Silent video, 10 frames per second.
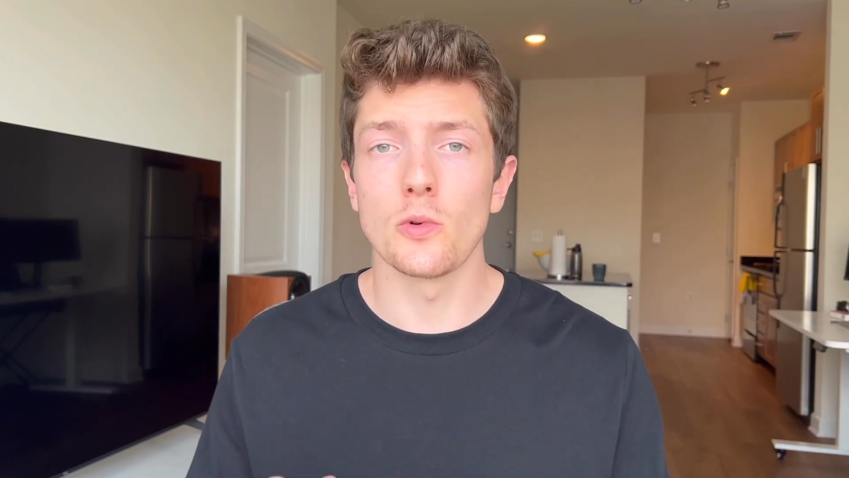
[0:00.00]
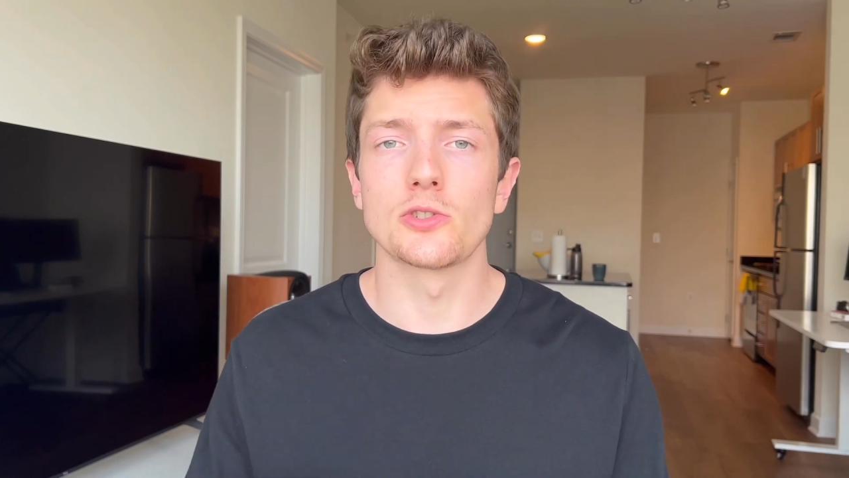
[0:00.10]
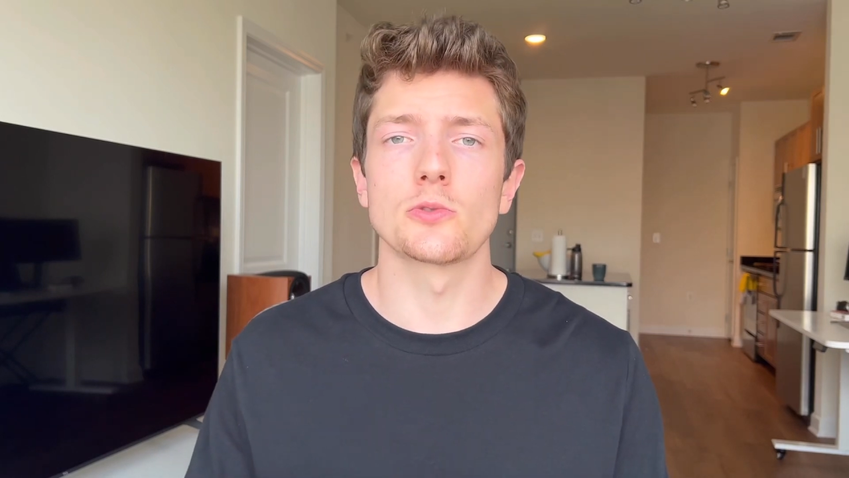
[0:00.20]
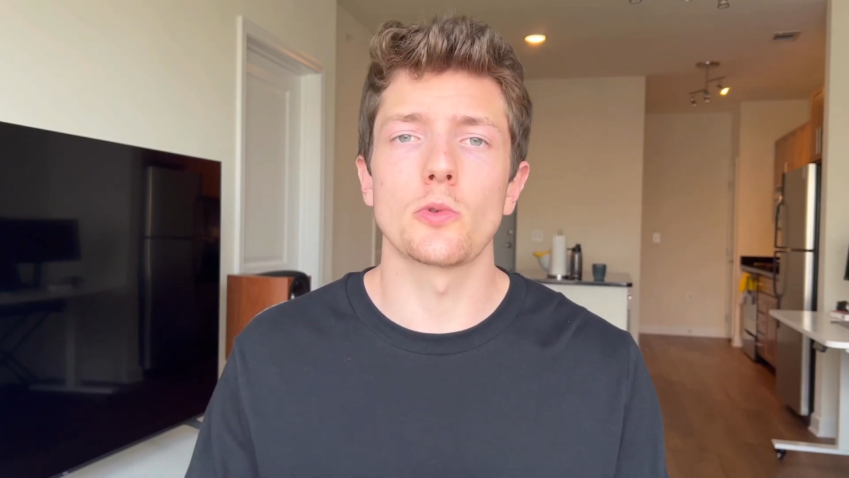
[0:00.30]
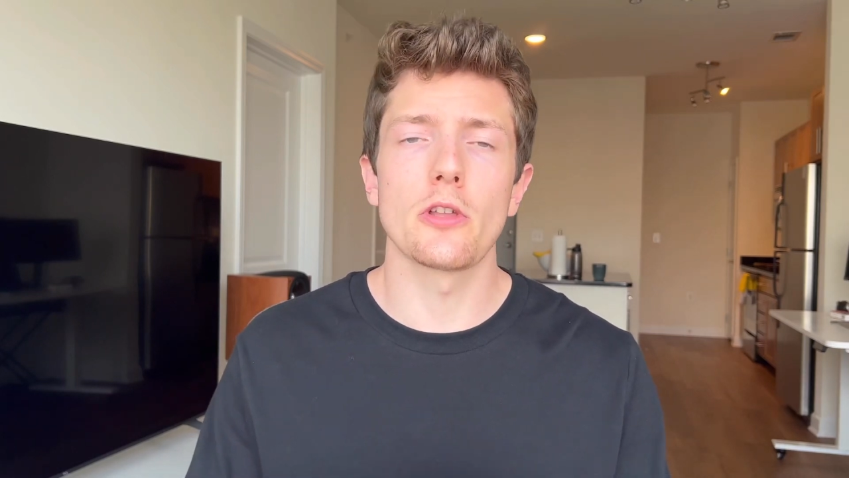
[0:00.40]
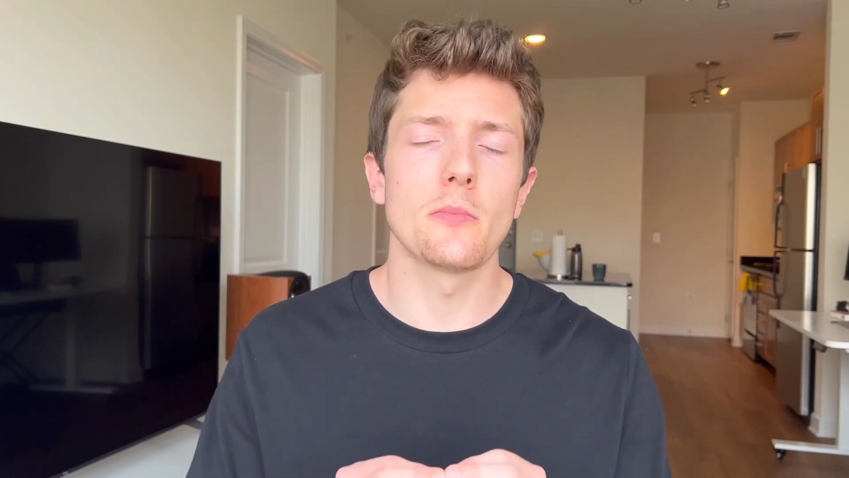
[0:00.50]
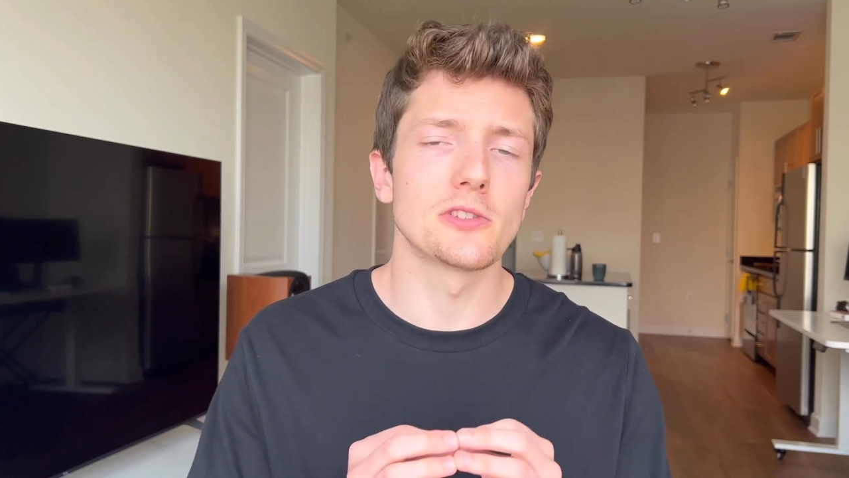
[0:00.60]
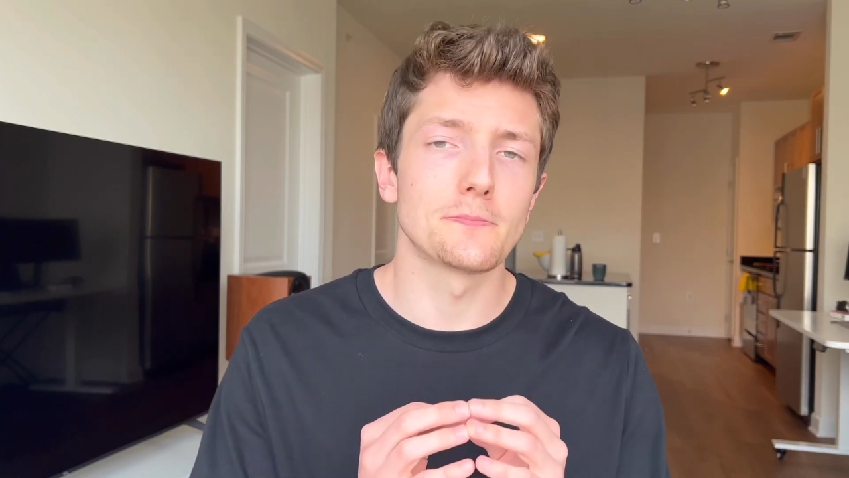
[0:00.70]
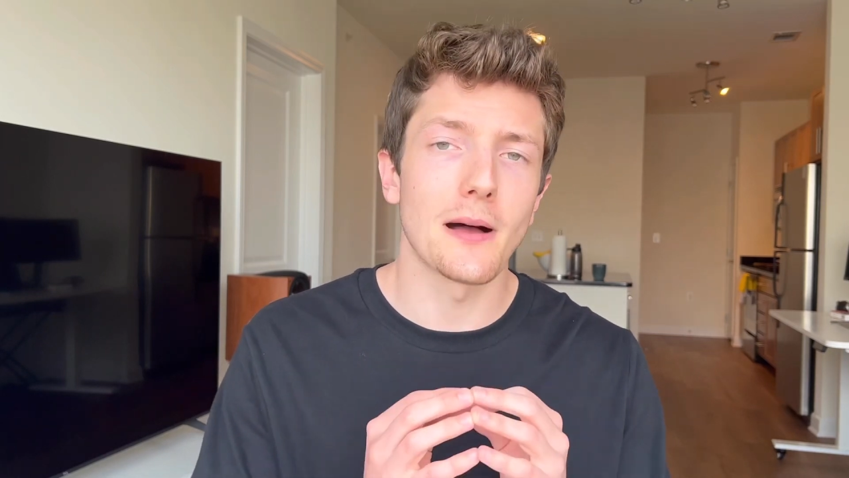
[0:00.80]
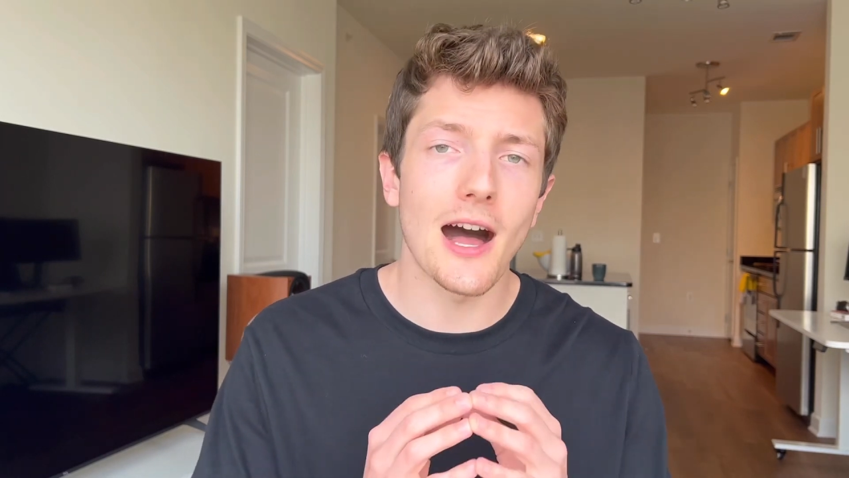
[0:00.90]
which was one of the
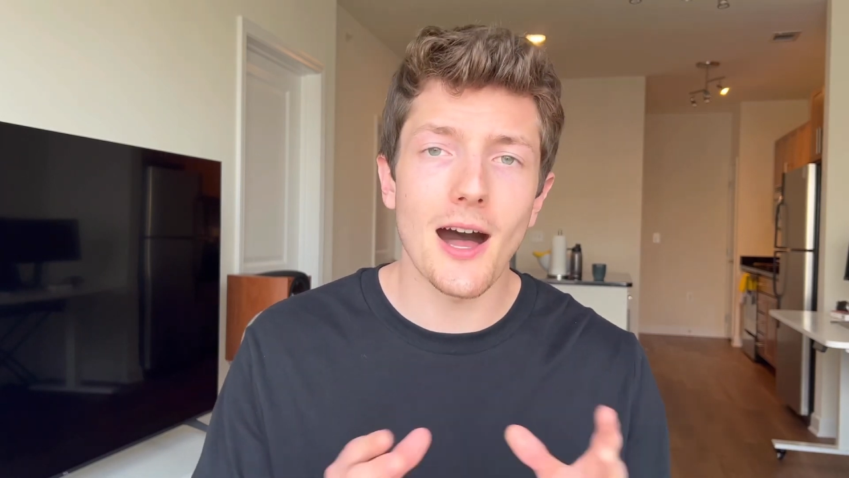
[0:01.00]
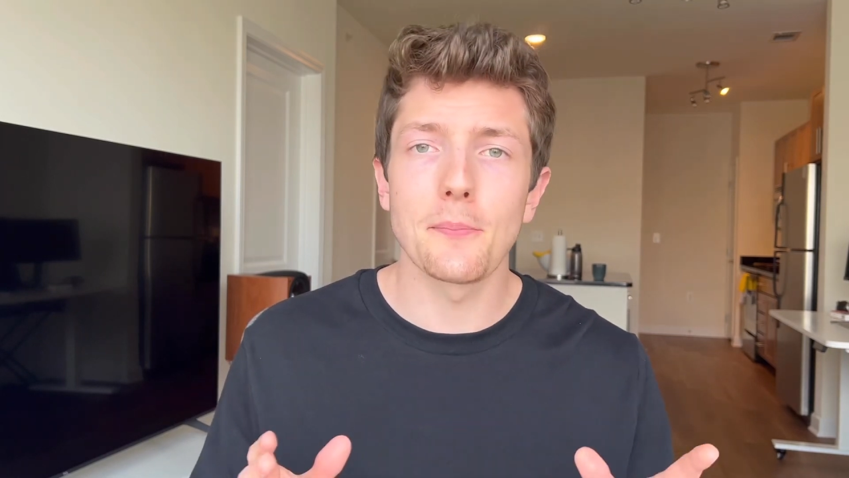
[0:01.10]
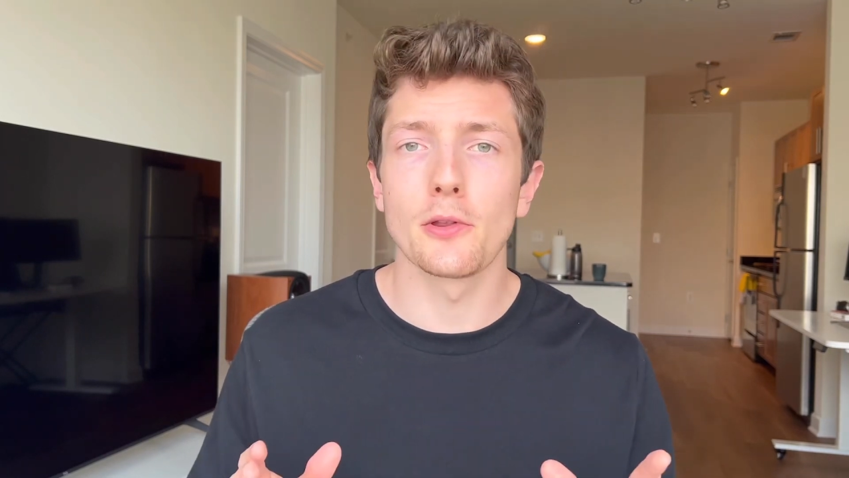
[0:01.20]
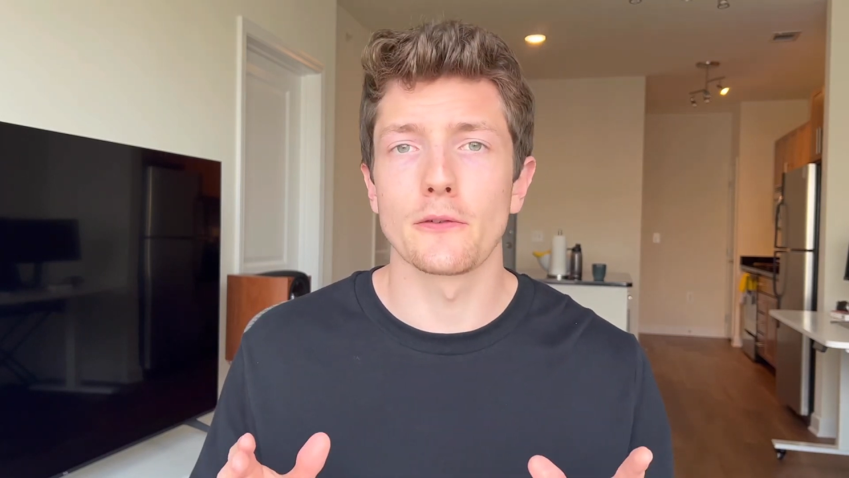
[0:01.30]
most popular